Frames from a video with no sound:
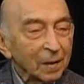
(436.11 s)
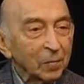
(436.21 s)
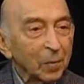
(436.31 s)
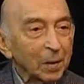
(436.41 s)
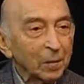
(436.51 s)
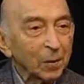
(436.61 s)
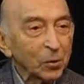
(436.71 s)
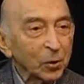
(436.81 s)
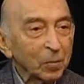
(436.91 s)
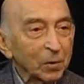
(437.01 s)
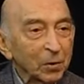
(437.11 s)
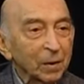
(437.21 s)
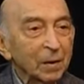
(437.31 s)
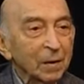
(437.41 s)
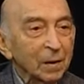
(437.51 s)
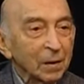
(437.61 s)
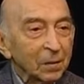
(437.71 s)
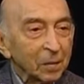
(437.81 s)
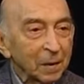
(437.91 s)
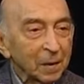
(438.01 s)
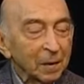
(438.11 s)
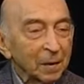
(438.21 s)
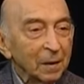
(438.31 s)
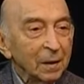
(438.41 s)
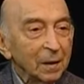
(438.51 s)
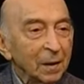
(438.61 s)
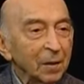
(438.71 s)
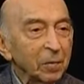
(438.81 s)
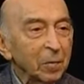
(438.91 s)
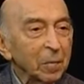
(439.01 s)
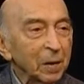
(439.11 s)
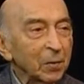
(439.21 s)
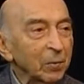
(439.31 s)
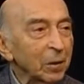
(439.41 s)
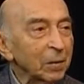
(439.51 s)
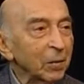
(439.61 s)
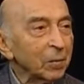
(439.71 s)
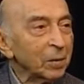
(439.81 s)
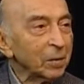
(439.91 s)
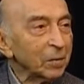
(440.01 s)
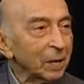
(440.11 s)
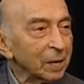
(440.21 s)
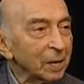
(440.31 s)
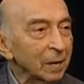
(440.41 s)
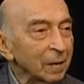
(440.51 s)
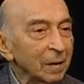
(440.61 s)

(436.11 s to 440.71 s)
If you buy a washing machine, fuzzy. If a microwave oven, fuzzy.